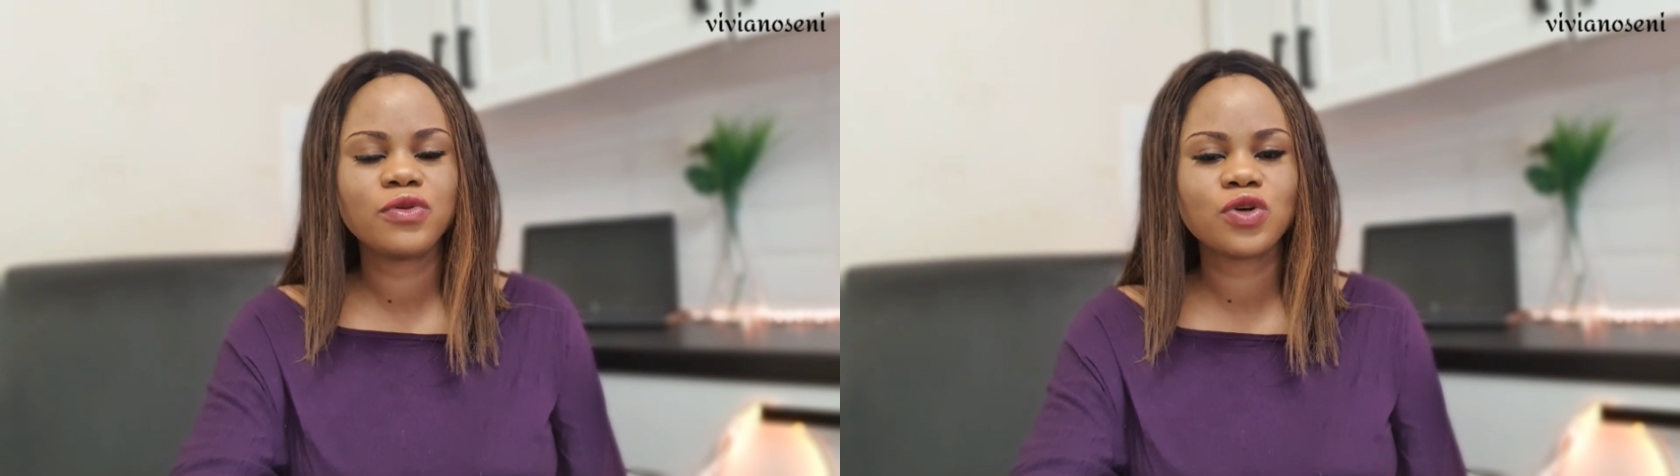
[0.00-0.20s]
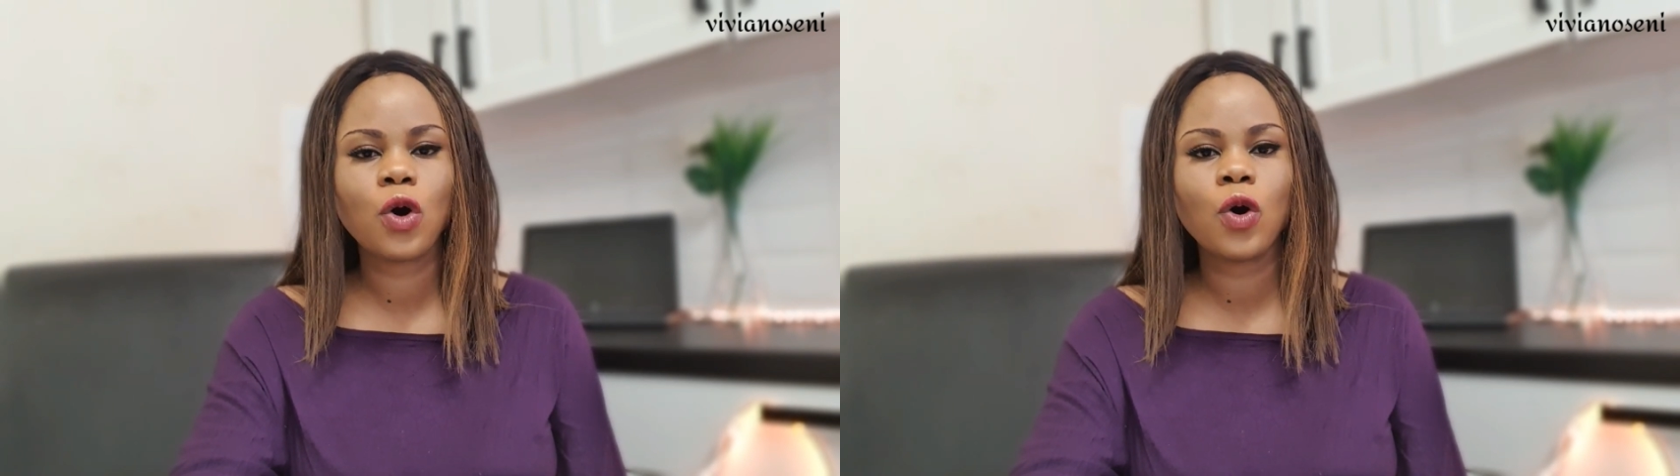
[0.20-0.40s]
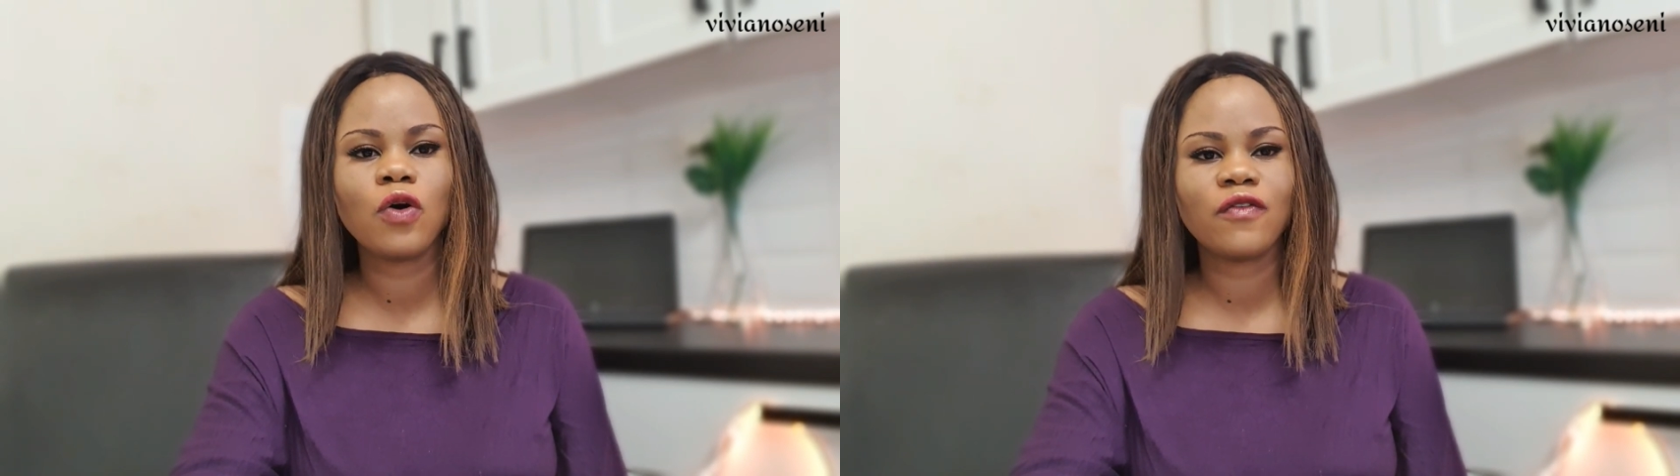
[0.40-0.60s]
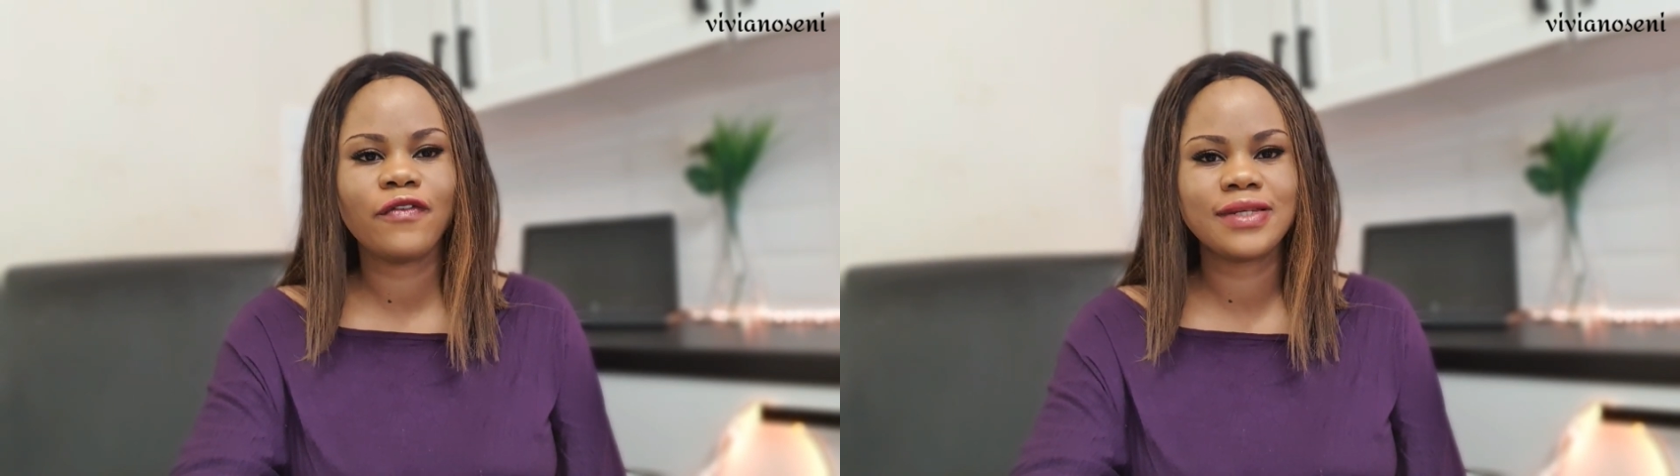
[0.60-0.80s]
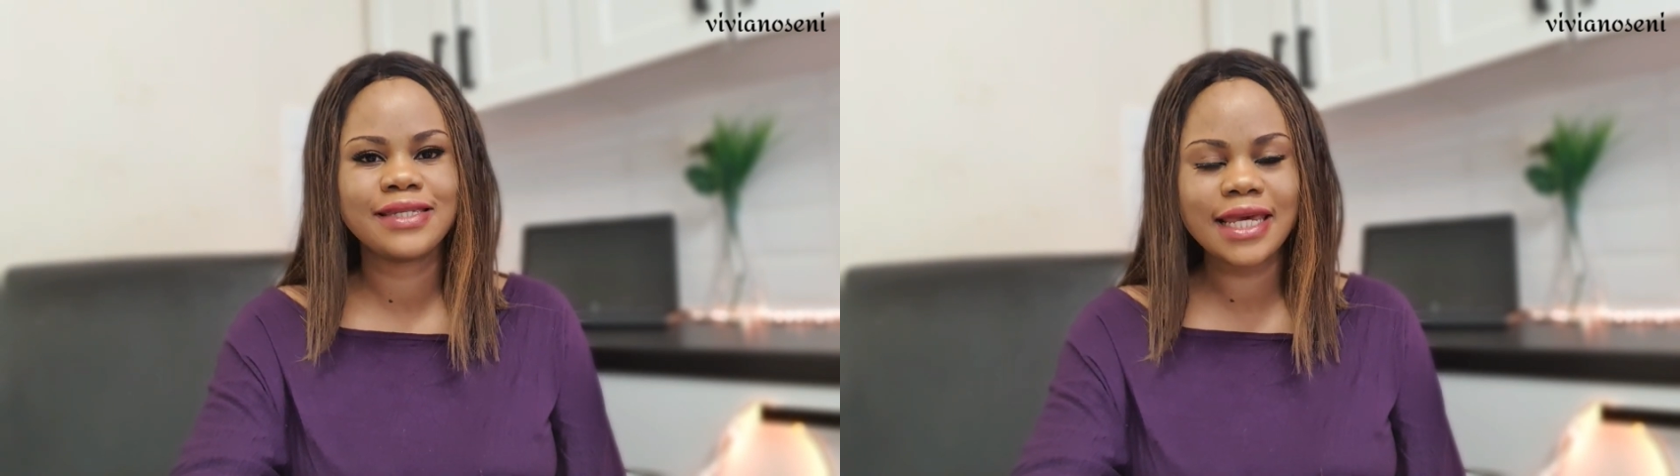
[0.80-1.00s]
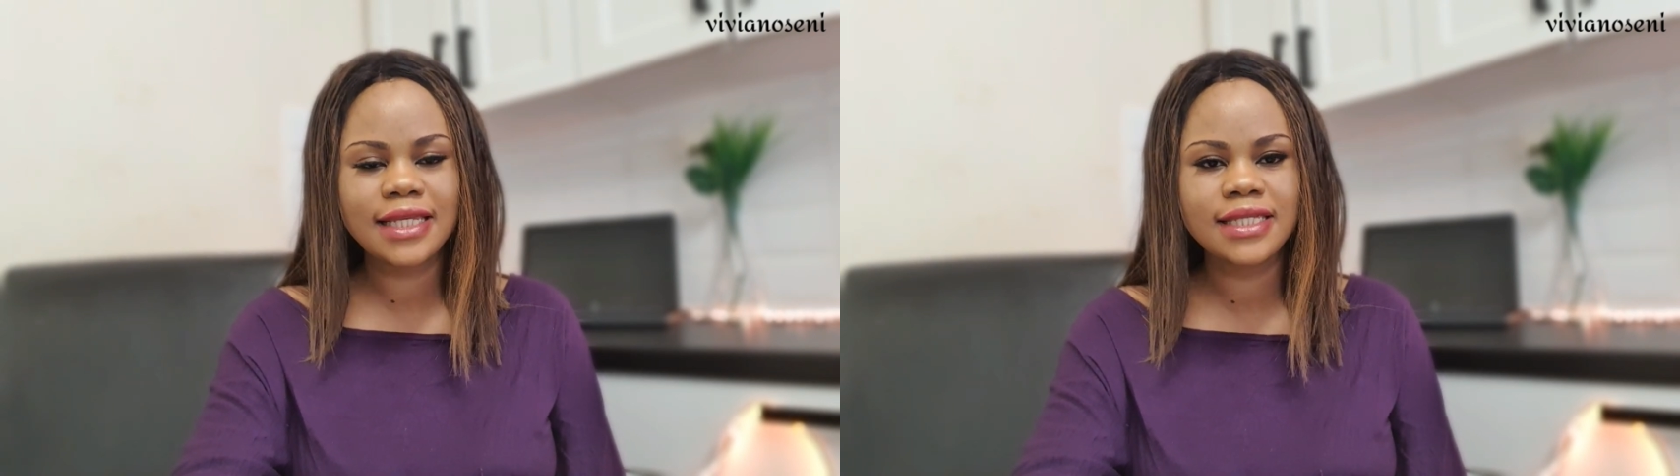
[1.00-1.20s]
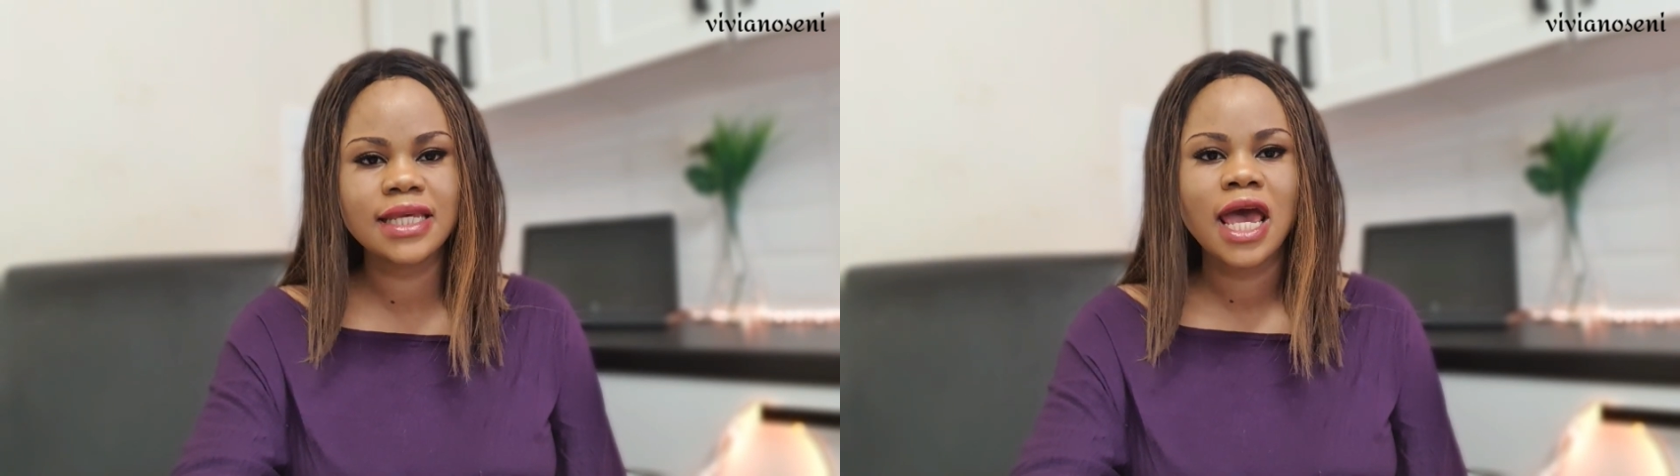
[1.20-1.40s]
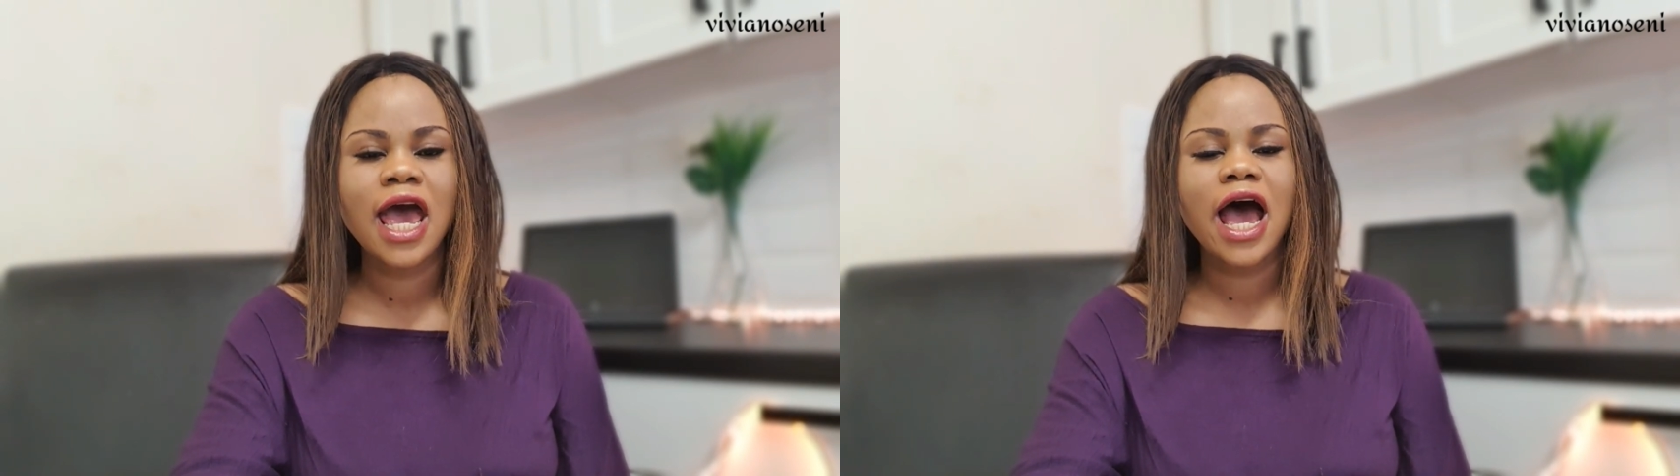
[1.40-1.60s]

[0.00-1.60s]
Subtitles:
score of 6,